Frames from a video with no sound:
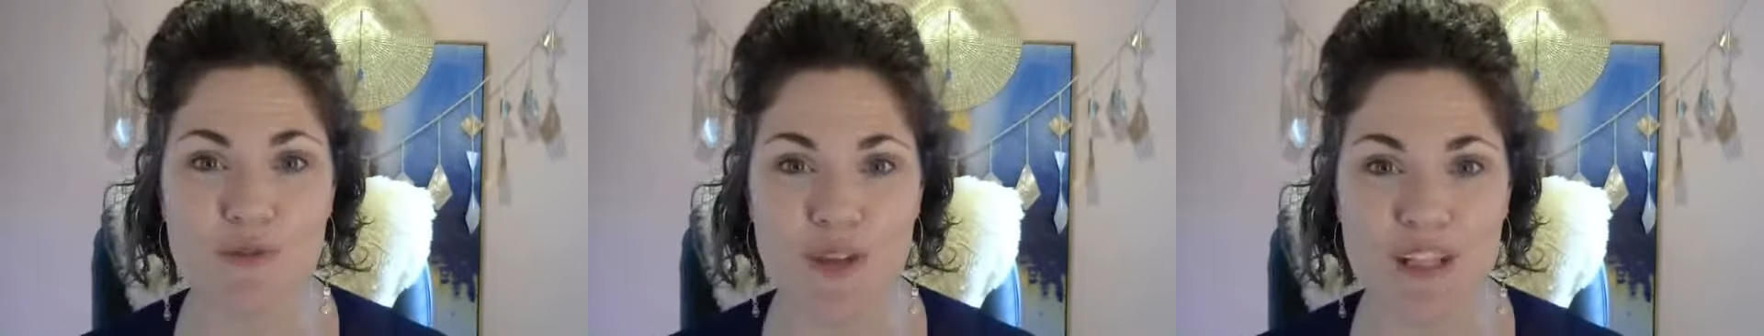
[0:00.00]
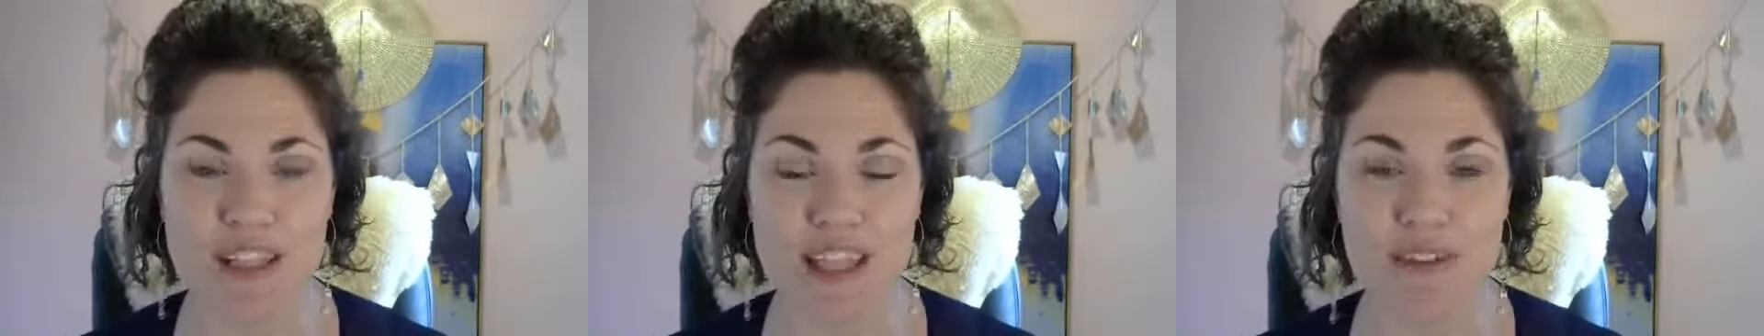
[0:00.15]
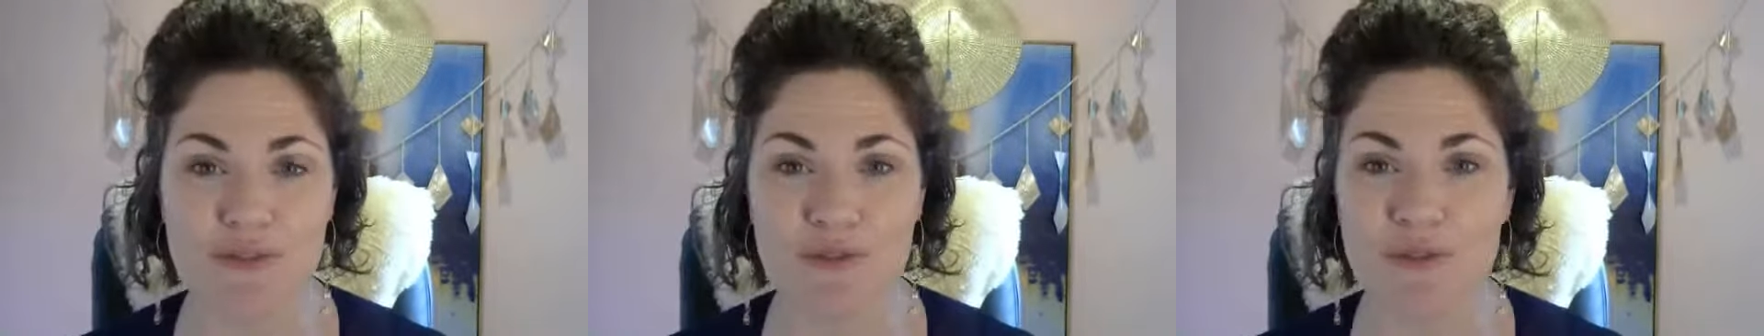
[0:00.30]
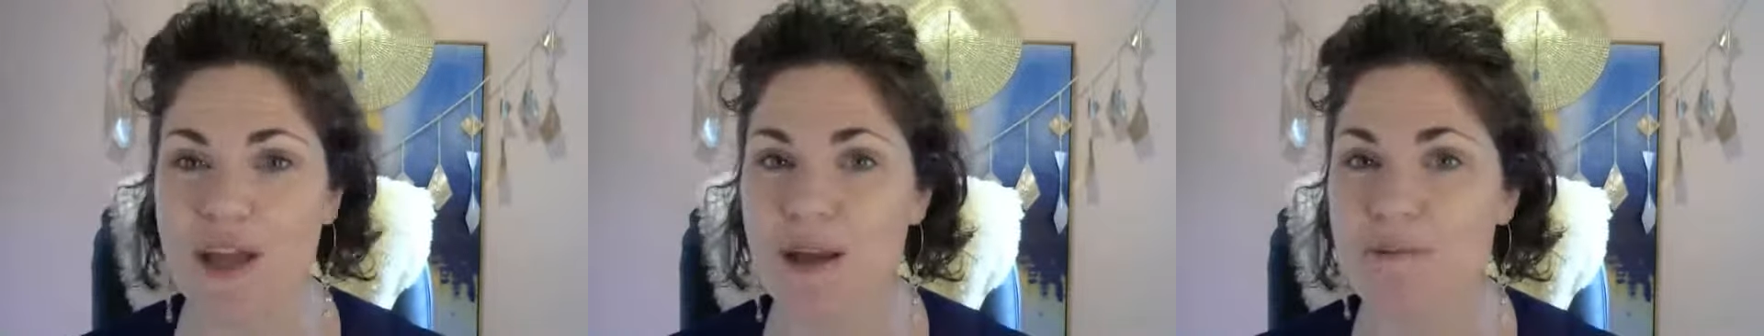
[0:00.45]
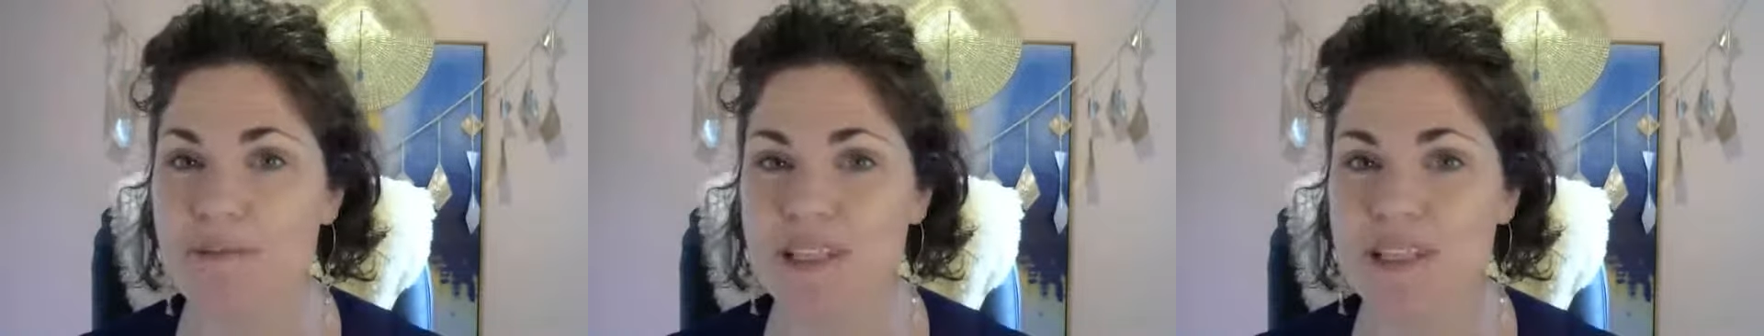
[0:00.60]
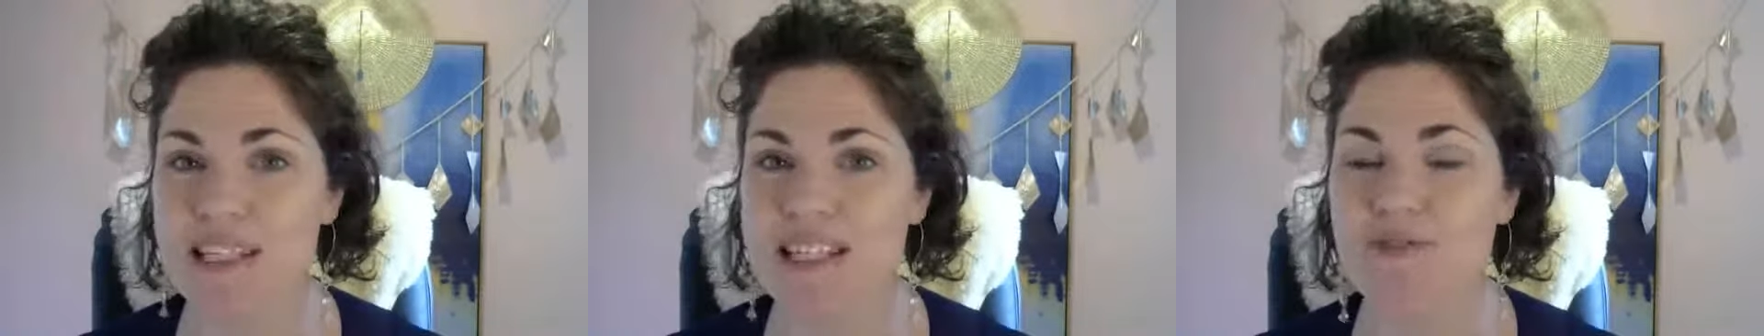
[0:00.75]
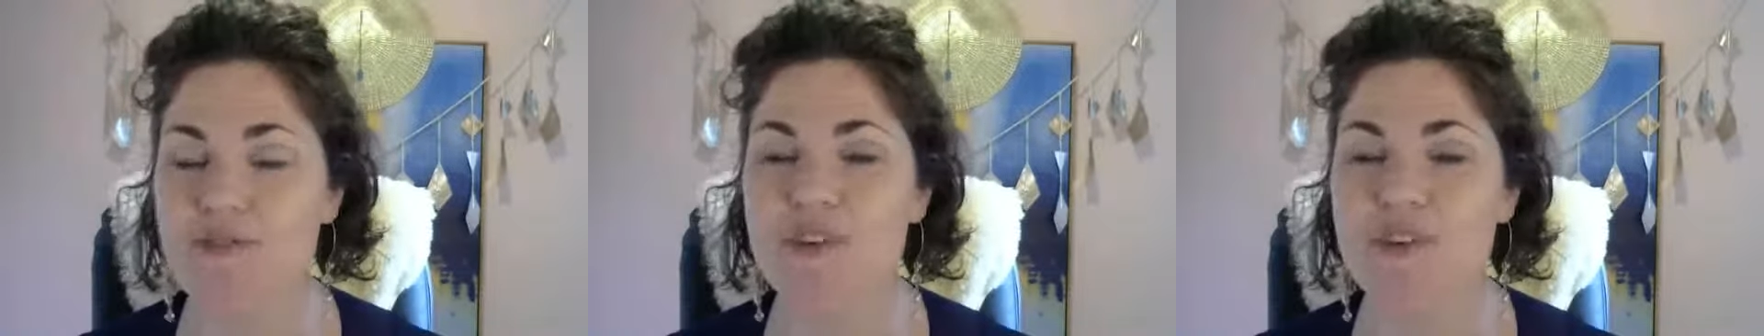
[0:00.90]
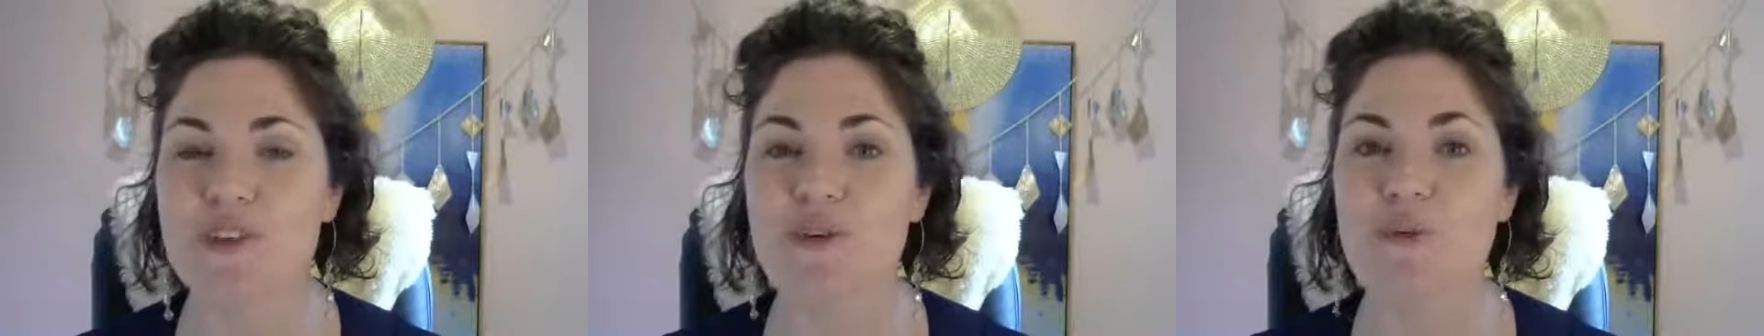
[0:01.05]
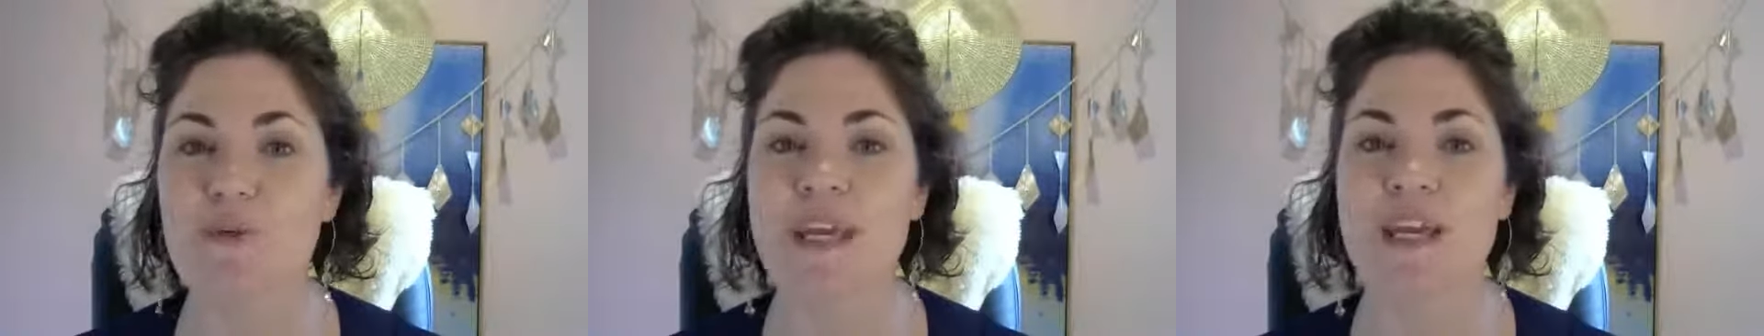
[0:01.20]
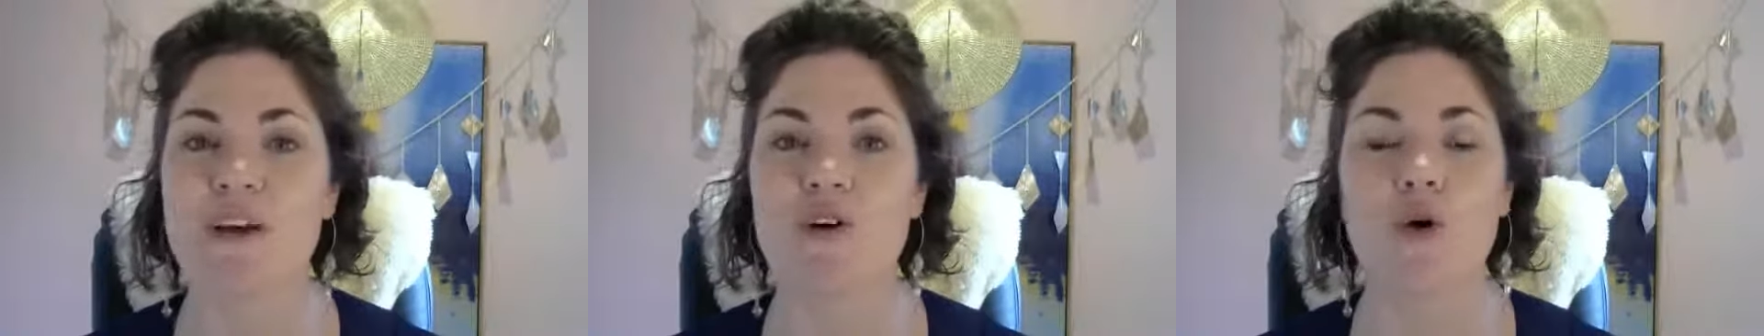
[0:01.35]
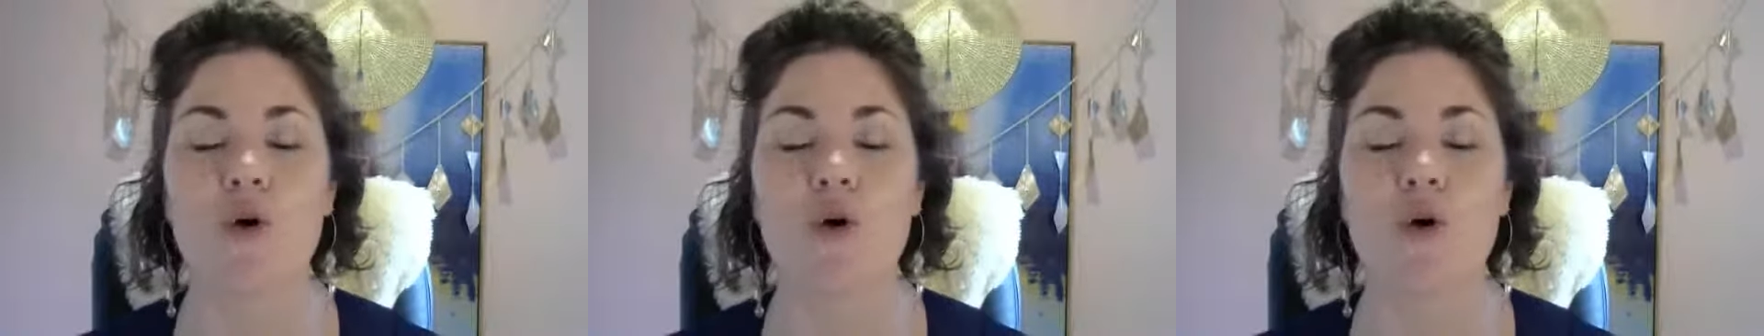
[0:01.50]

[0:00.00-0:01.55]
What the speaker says: feed their families for the week